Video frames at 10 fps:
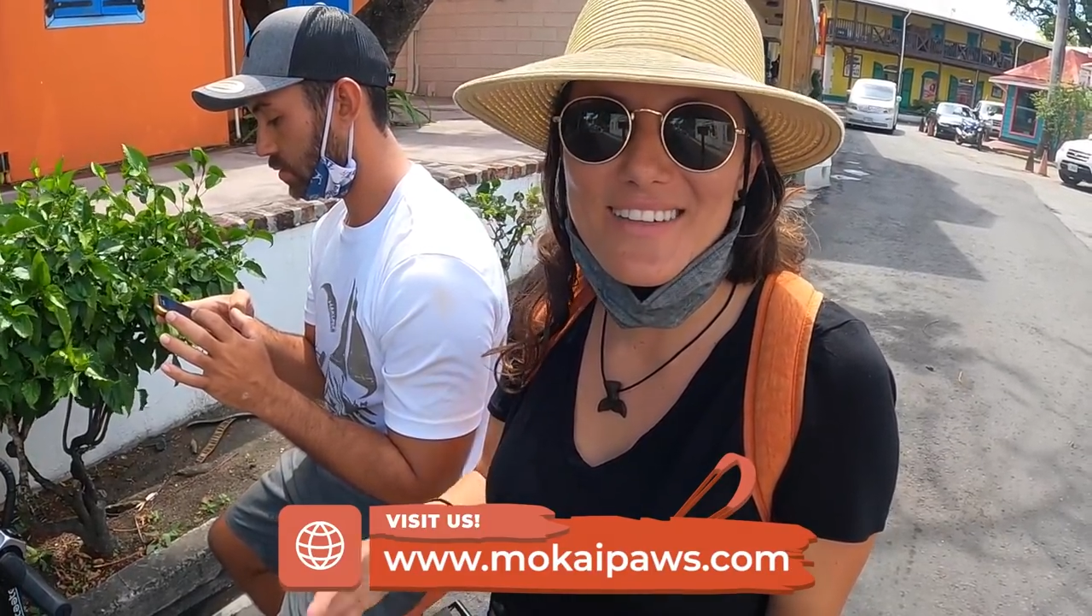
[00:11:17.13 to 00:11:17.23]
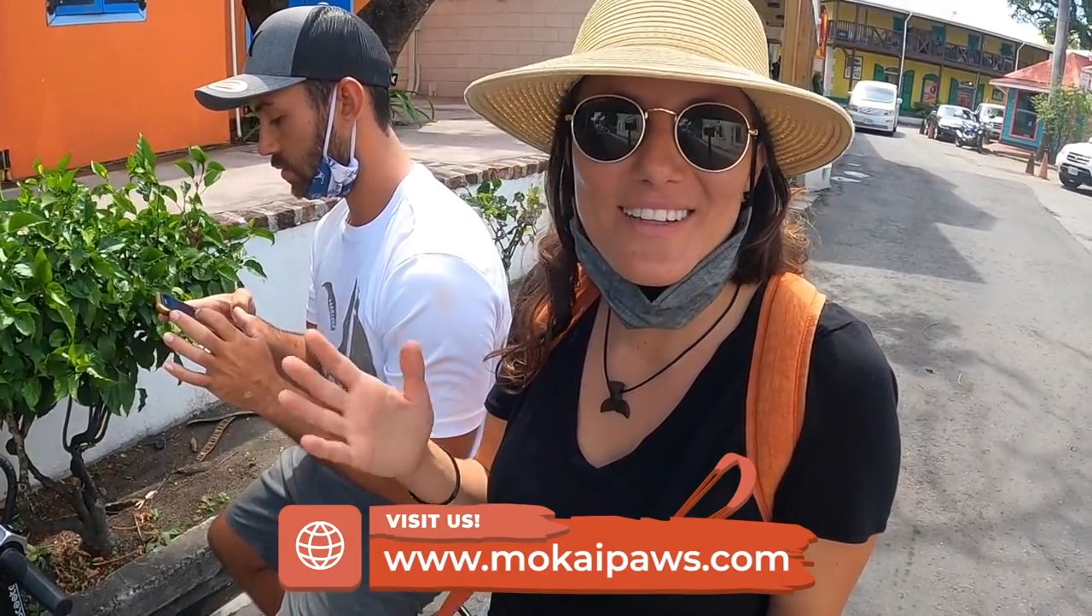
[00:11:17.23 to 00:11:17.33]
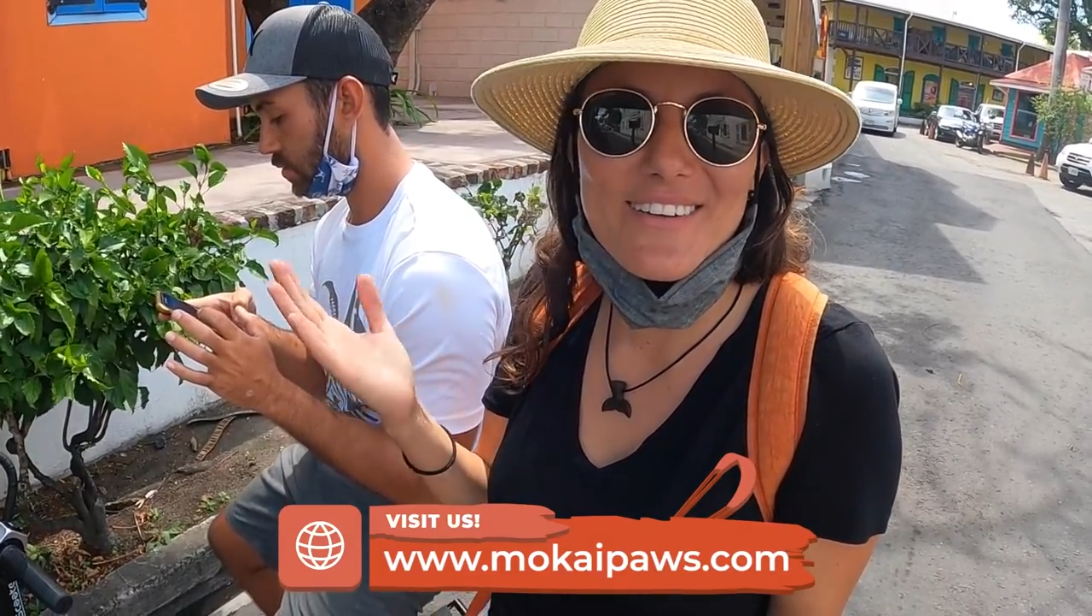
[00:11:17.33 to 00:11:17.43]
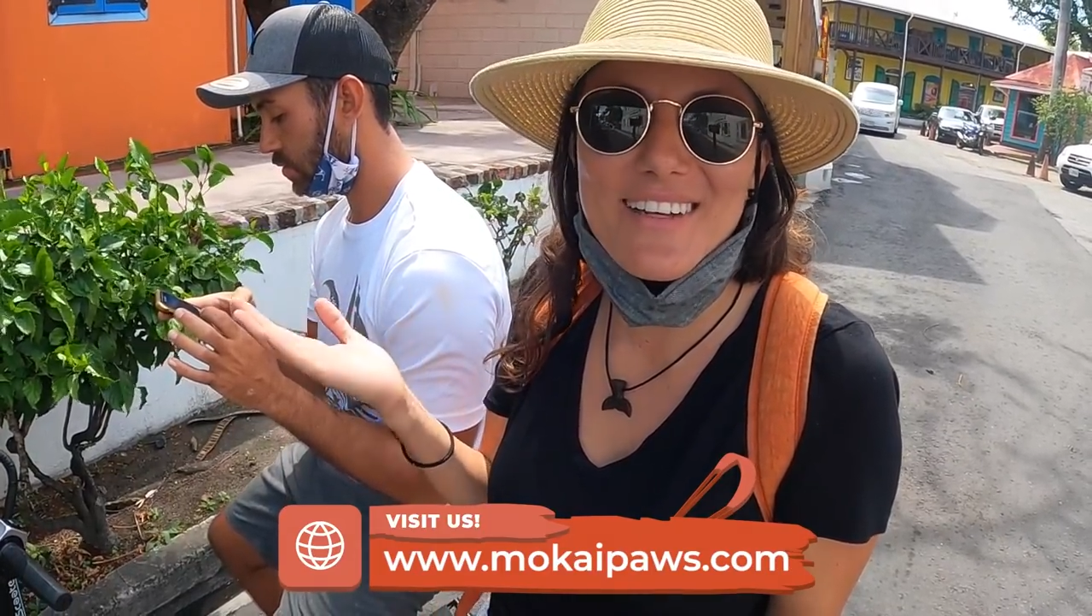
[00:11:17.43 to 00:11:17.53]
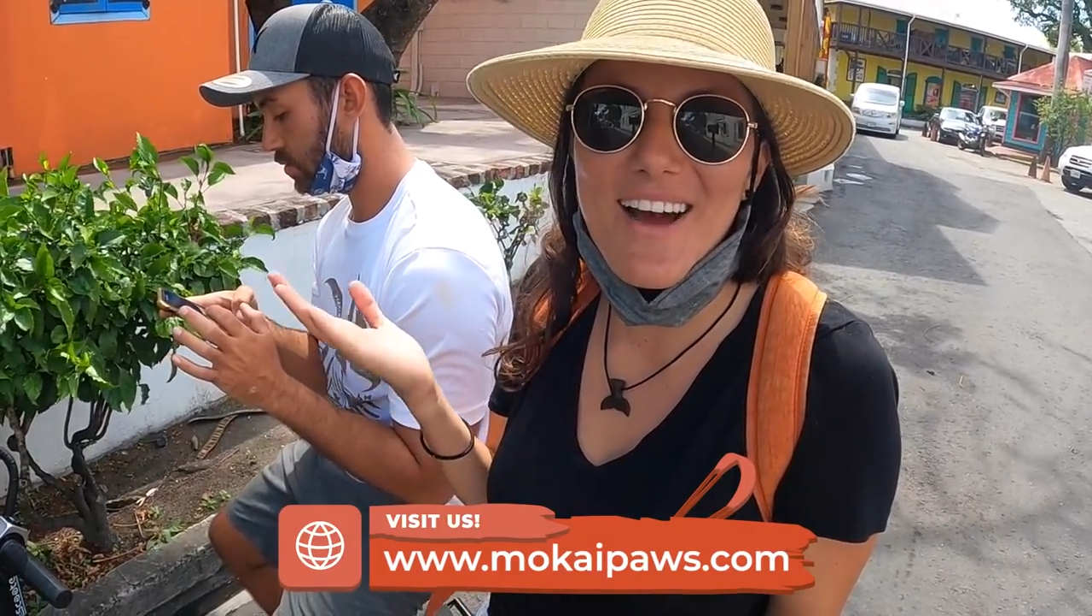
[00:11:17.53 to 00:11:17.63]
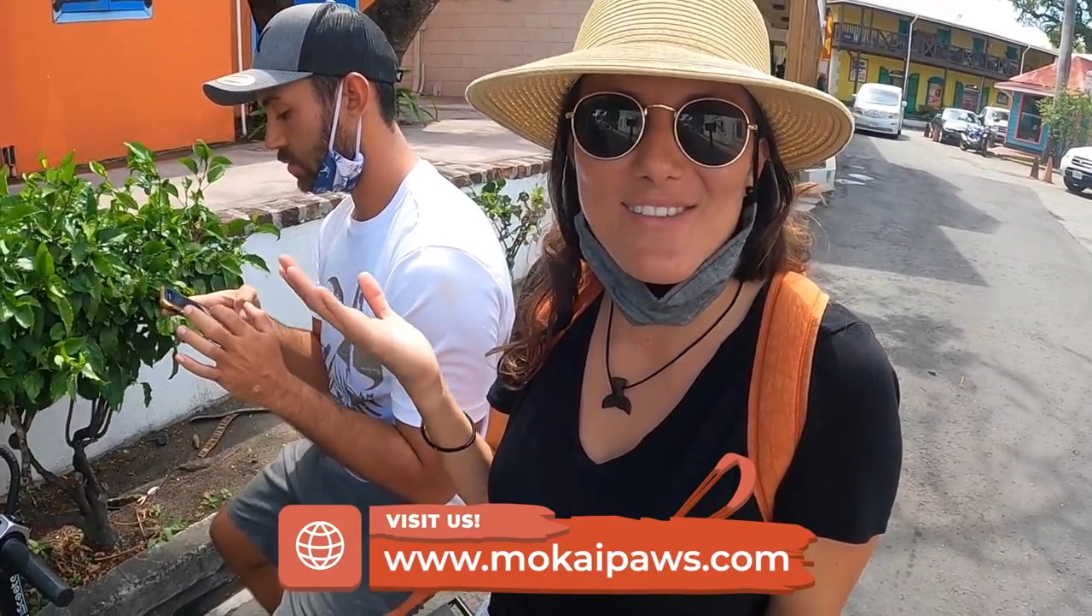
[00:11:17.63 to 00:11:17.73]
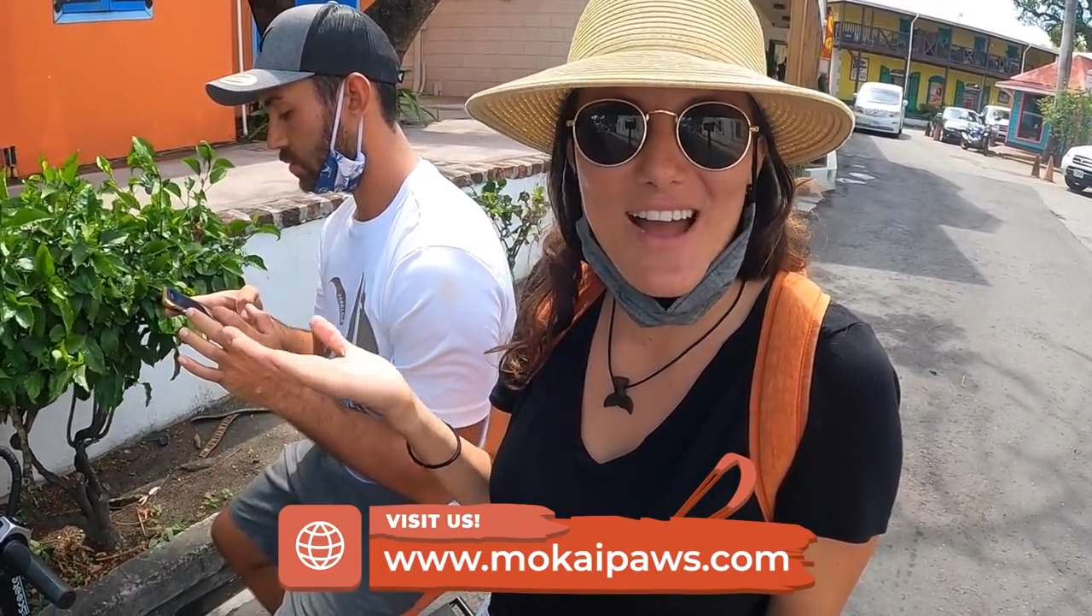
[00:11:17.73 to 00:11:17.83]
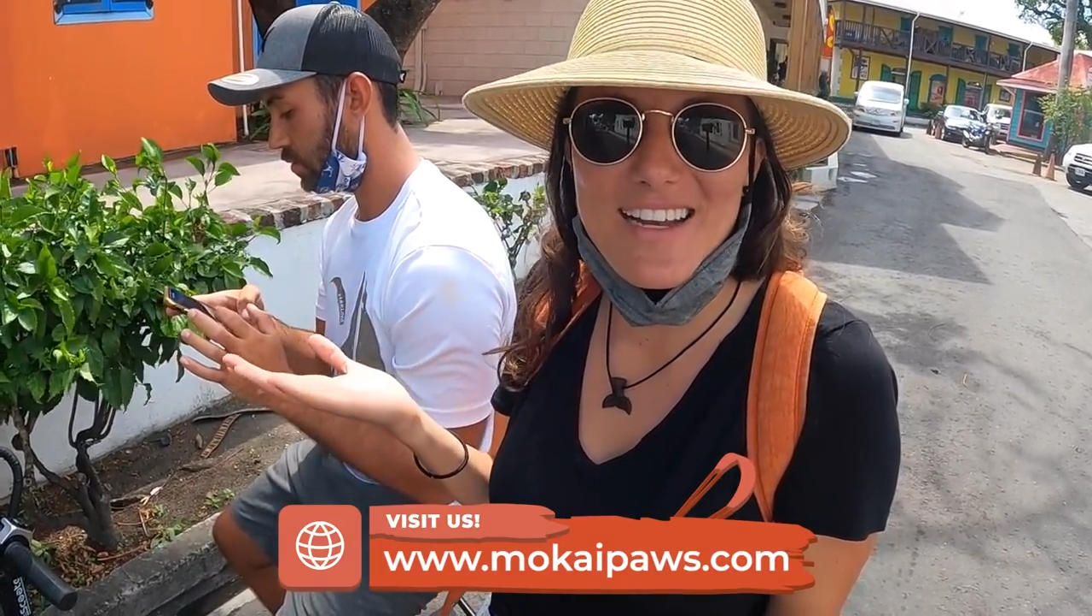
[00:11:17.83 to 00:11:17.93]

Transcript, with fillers: and we don't have